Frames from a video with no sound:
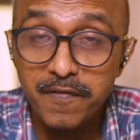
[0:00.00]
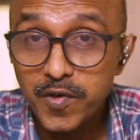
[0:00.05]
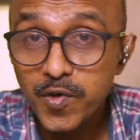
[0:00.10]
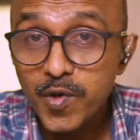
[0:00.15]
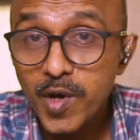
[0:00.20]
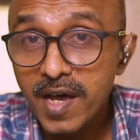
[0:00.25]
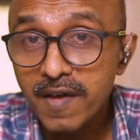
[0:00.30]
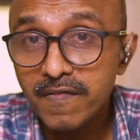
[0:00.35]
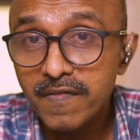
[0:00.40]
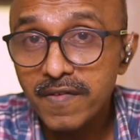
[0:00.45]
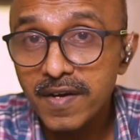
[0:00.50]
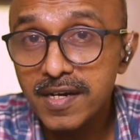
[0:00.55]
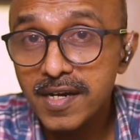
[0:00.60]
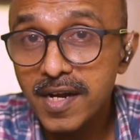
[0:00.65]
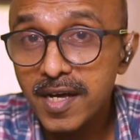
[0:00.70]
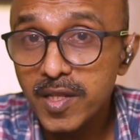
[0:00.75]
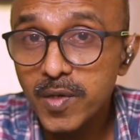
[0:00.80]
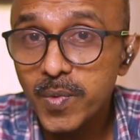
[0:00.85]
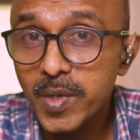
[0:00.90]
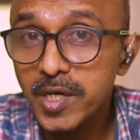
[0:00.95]
If you have
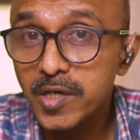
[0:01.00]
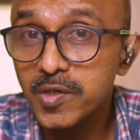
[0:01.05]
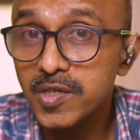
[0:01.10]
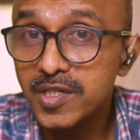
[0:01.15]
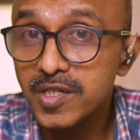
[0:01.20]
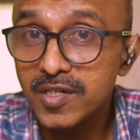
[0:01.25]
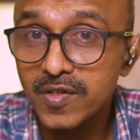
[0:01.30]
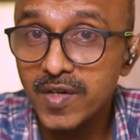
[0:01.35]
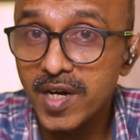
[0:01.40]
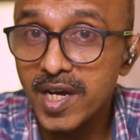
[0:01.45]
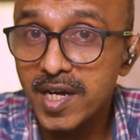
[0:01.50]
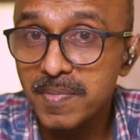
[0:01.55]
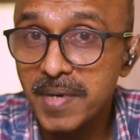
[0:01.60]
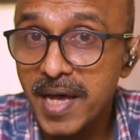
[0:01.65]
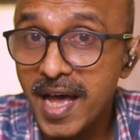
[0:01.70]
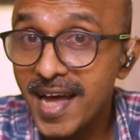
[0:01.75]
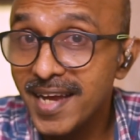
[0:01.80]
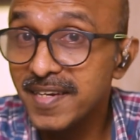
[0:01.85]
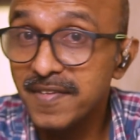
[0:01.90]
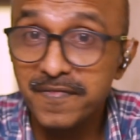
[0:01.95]
another way to
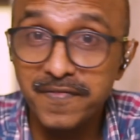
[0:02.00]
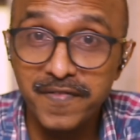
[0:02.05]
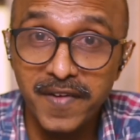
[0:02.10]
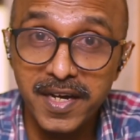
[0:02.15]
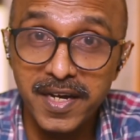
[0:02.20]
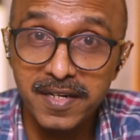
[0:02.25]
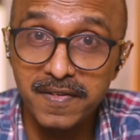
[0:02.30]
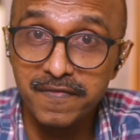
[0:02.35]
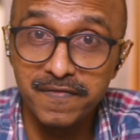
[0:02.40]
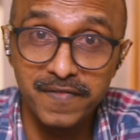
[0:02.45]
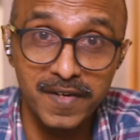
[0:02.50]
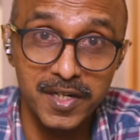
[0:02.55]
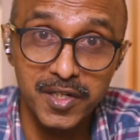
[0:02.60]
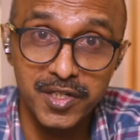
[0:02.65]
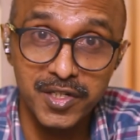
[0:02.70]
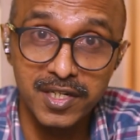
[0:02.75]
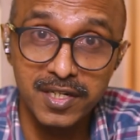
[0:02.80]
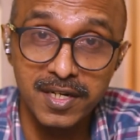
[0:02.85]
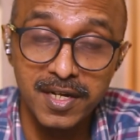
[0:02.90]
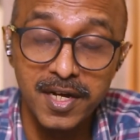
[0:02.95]
describe and define a
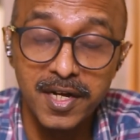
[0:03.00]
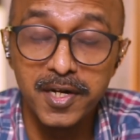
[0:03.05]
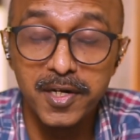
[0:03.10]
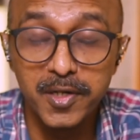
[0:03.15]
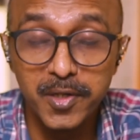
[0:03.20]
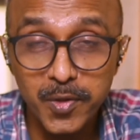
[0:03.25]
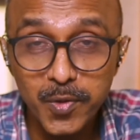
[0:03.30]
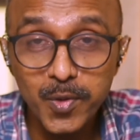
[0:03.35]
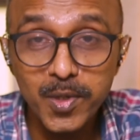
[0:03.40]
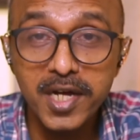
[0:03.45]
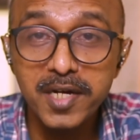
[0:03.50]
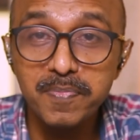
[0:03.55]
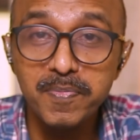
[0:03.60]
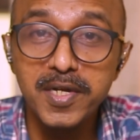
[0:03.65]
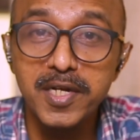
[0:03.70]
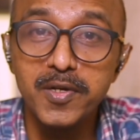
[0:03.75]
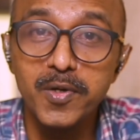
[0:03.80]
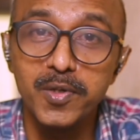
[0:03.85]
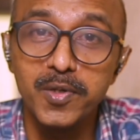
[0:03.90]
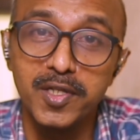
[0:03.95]
function, do
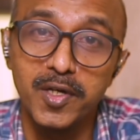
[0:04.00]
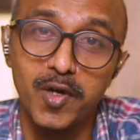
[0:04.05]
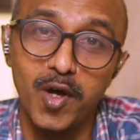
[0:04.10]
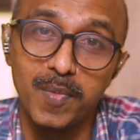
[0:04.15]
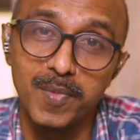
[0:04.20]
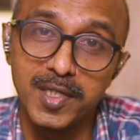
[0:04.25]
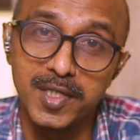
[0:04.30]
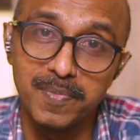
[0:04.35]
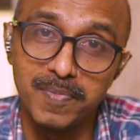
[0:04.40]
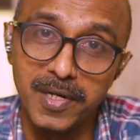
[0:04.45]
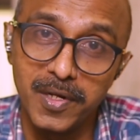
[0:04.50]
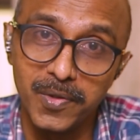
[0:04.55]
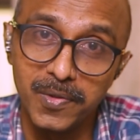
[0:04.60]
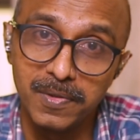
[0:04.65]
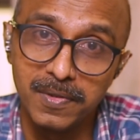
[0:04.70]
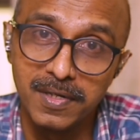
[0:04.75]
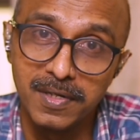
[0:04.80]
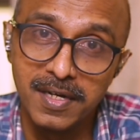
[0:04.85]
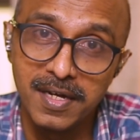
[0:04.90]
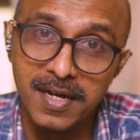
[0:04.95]
let me know in the comments
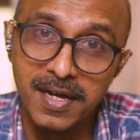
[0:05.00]
below.